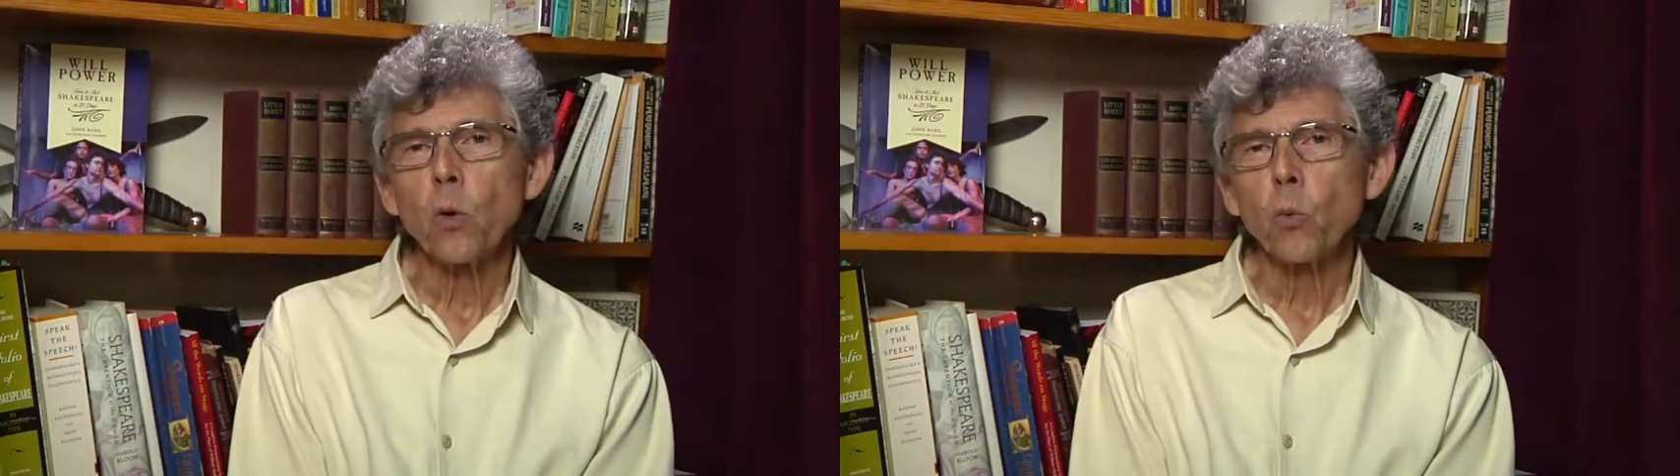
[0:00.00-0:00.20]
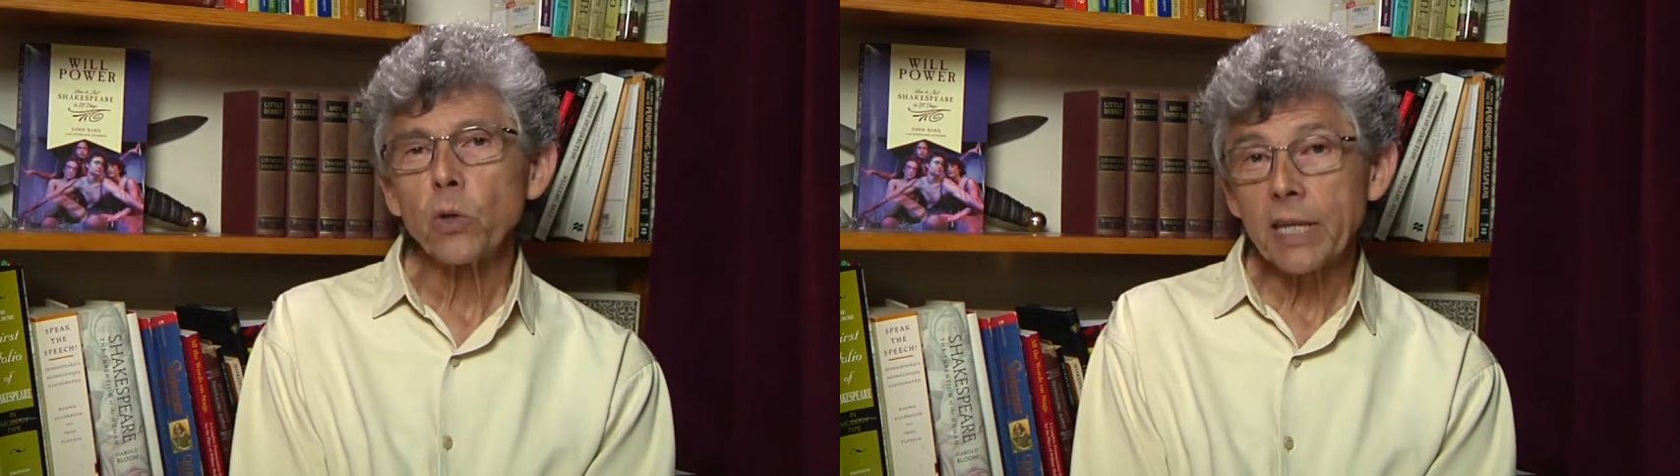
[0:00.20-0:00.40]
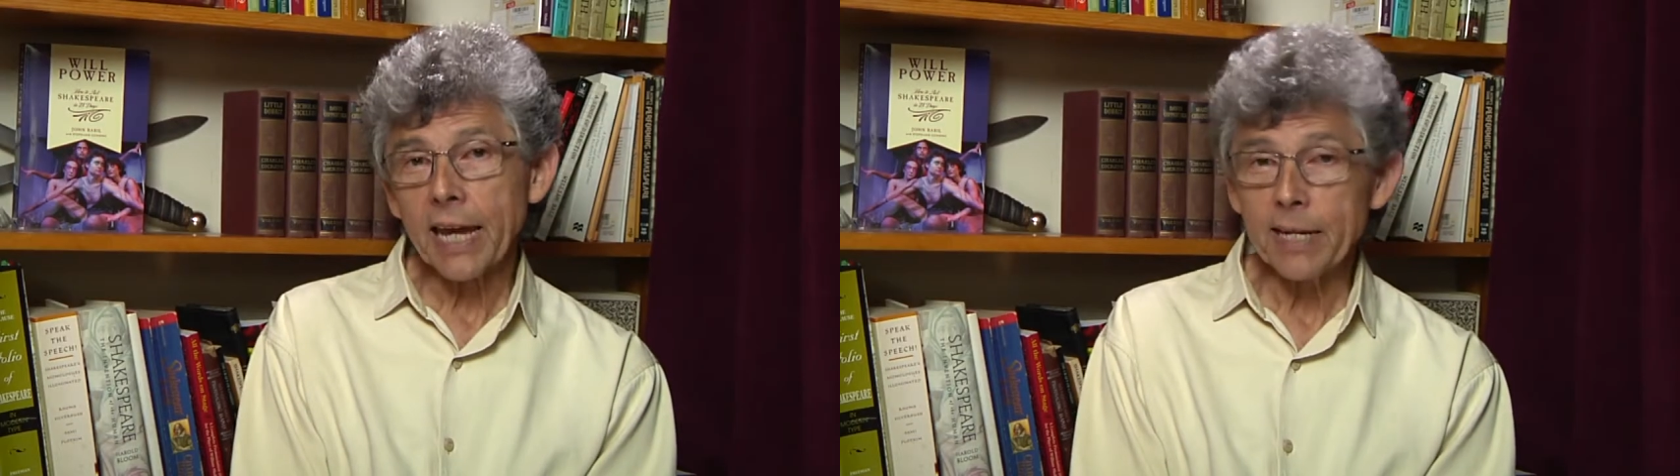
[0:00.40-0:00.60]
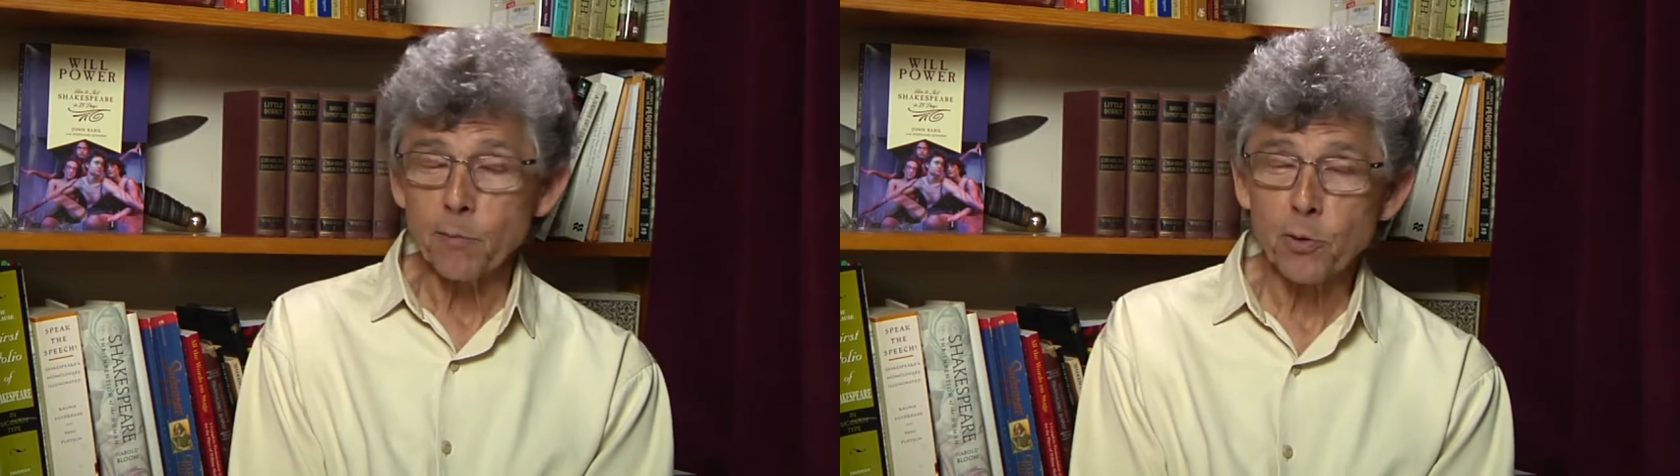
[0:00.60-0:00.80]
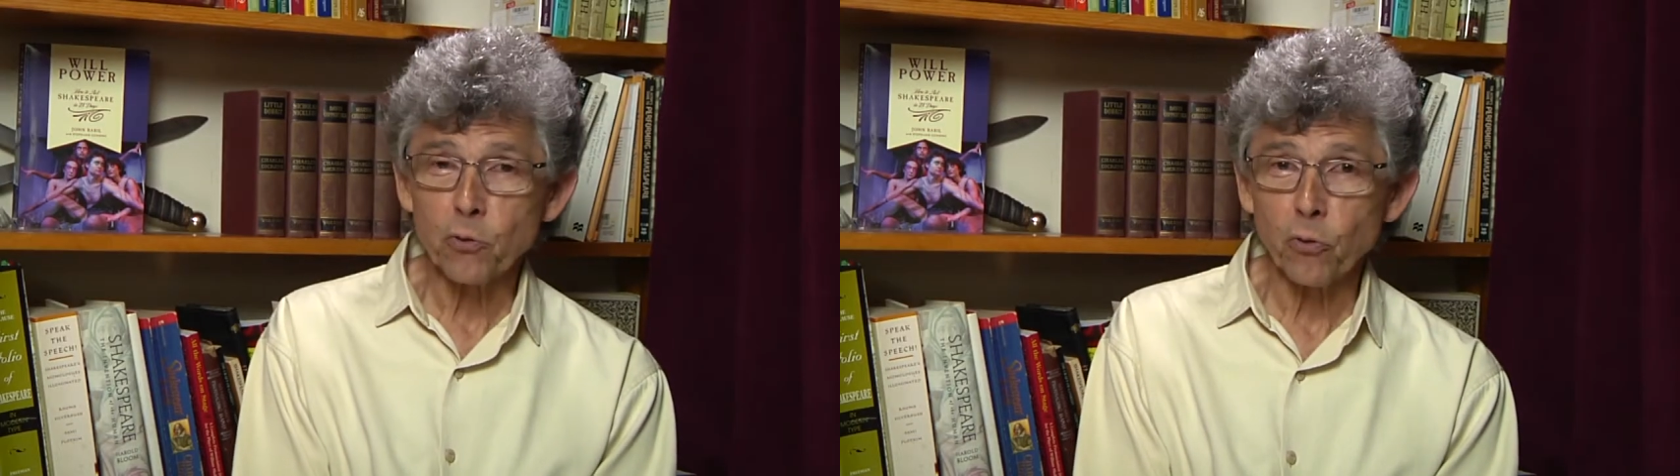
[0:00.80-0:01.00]
With Kate
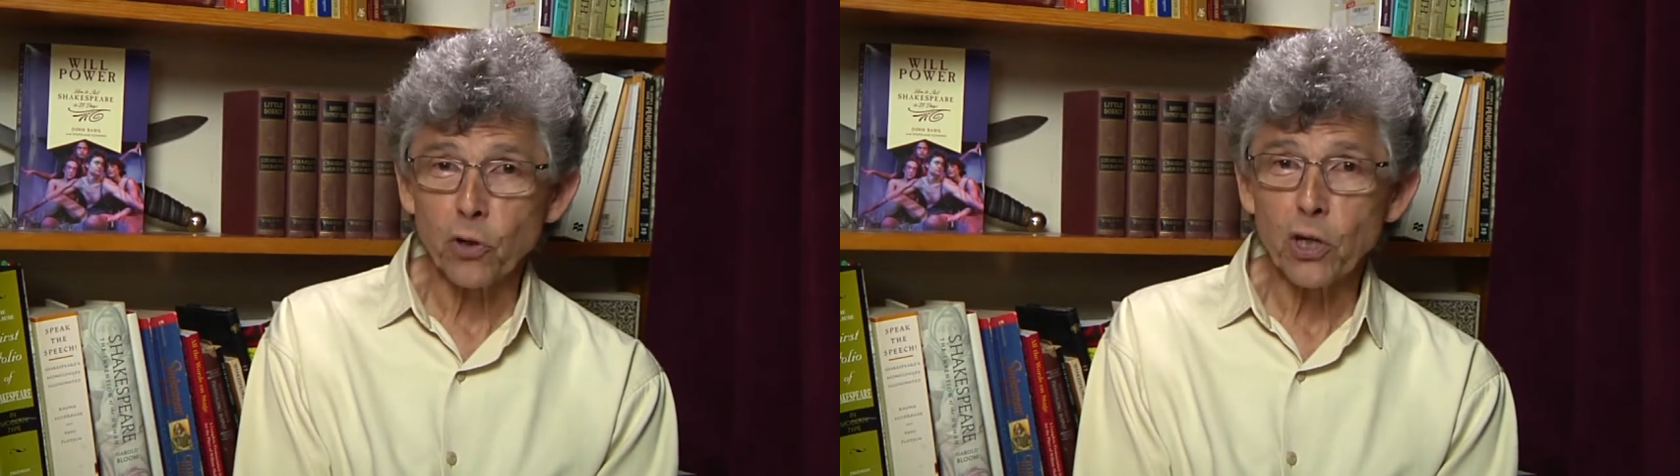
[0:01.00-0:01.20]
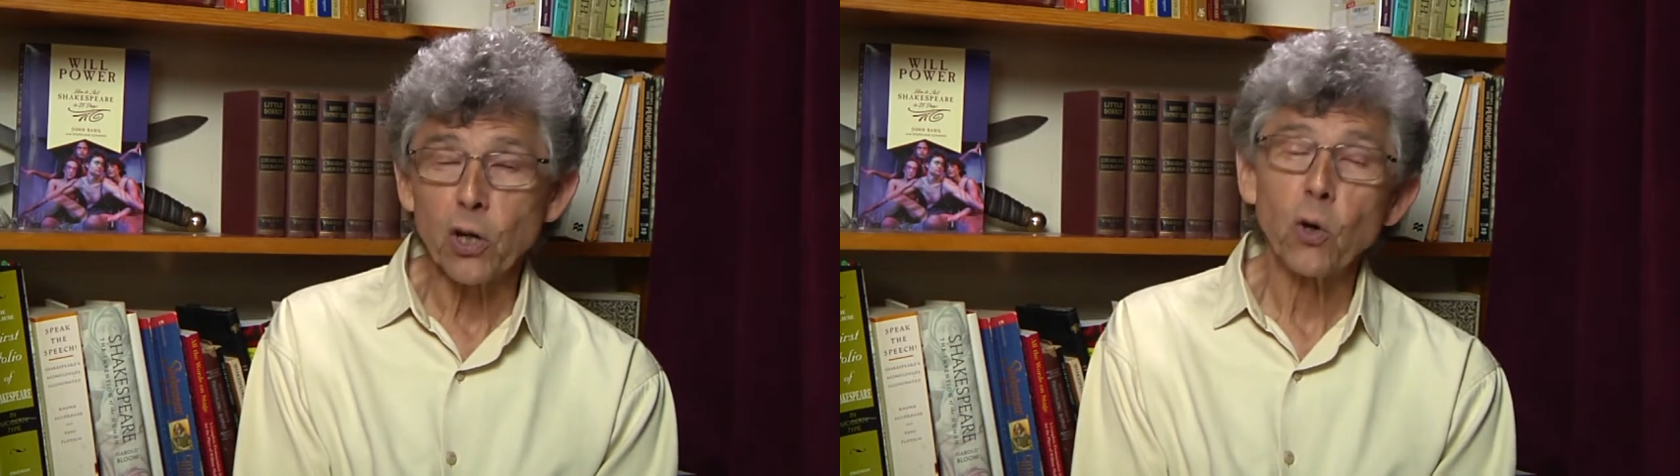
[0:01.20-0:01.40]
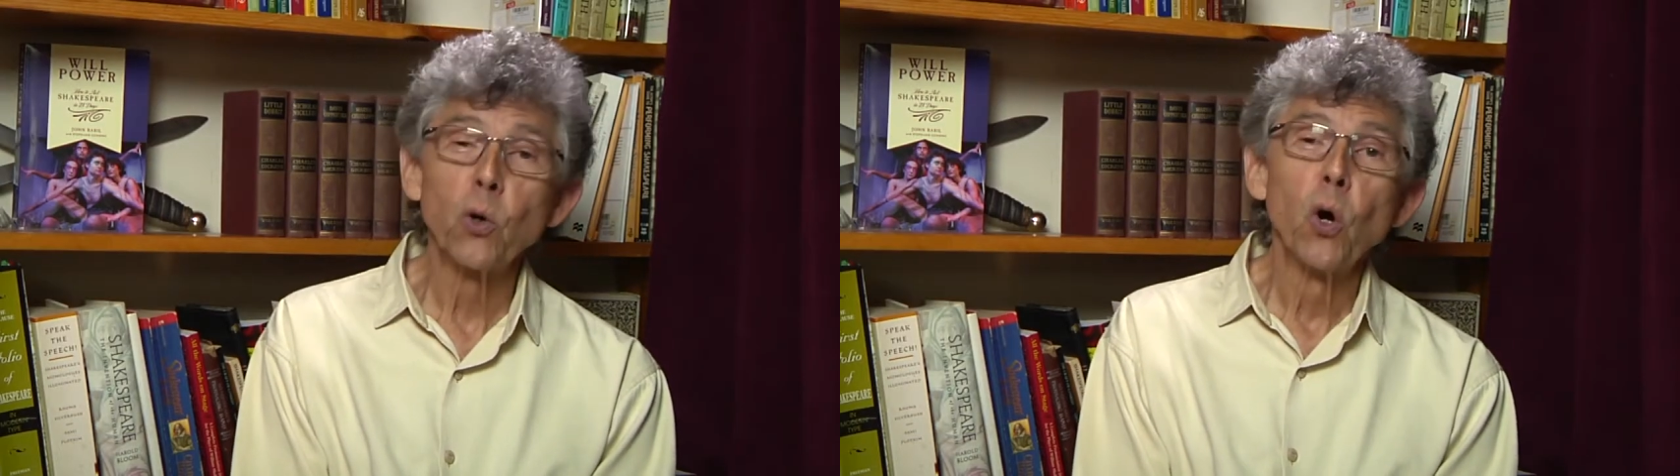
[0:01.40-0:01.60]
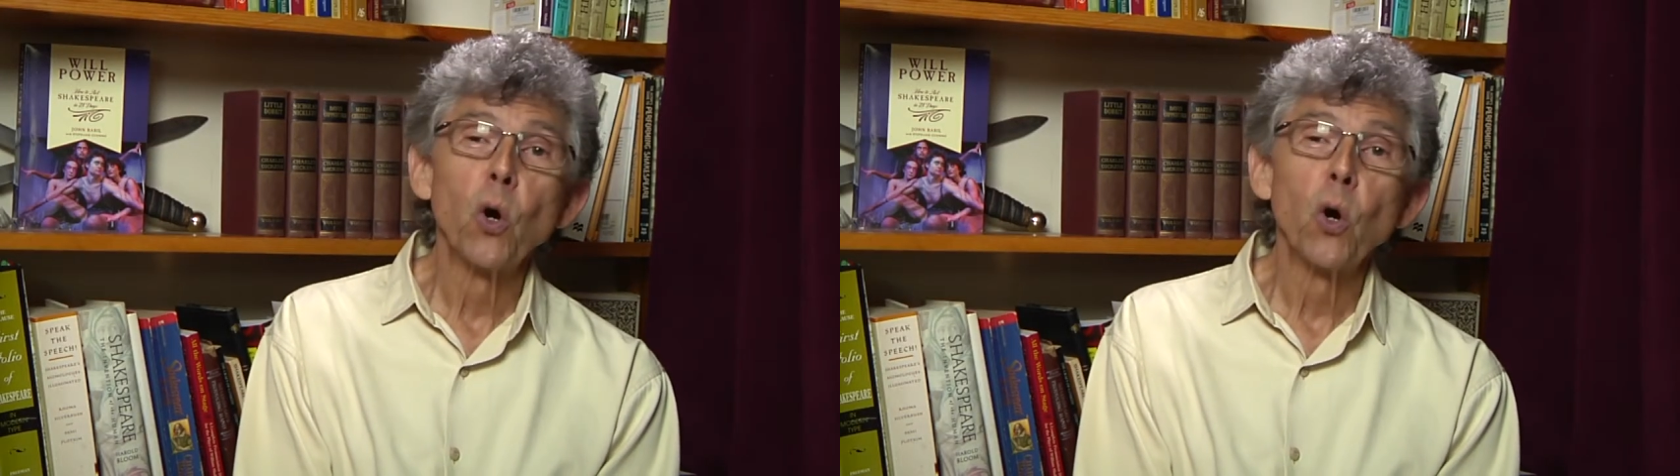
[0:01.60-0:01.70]
and Petruchio,